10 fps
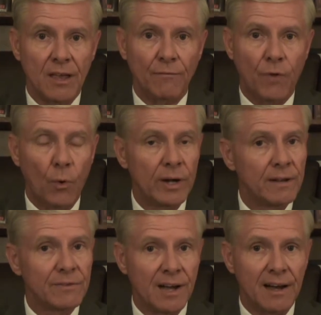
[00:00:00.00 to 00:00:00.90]
void
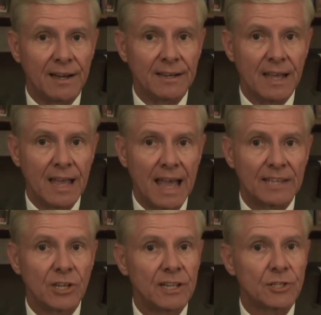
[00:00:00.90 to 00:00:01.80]
of God
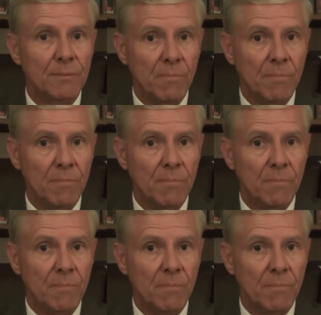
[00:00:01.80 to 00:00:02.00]
as it is a